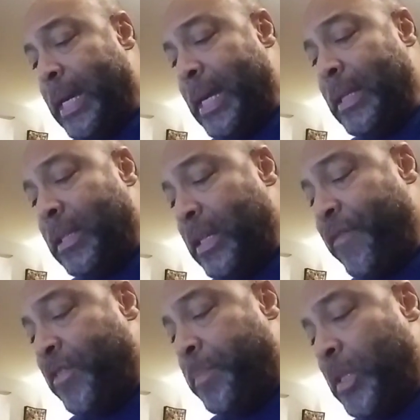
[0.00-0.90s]
And the
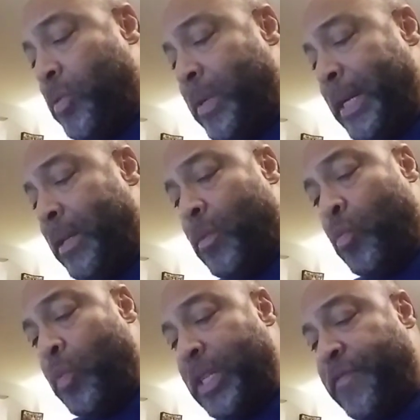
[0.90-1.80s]
difference between
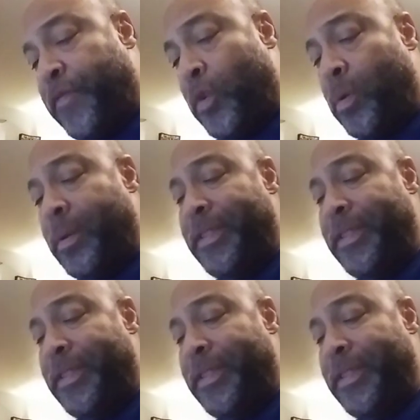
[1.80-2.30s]
wishful,